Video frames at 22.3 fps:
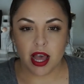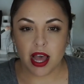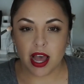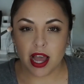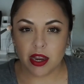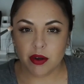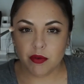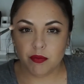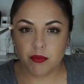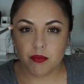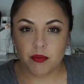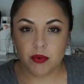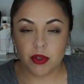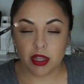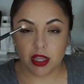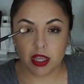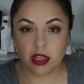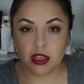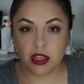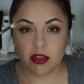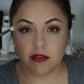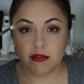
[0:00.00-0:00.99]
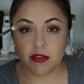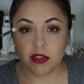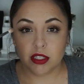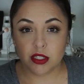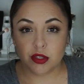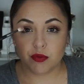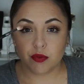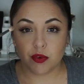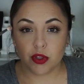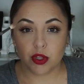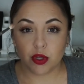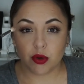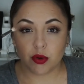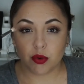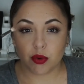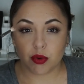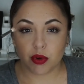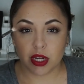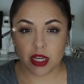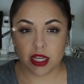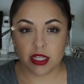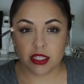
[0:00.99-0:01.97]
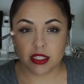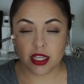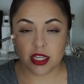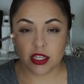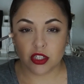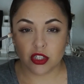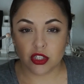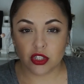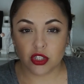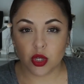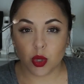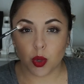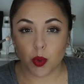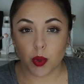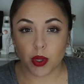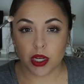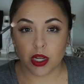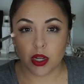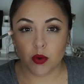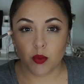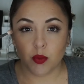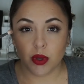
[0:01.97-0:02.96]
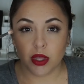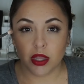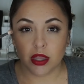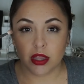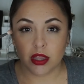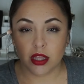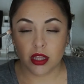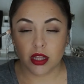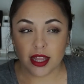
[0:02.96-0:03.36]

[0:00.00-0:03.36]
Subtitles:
I really love this for the crease and just going in with,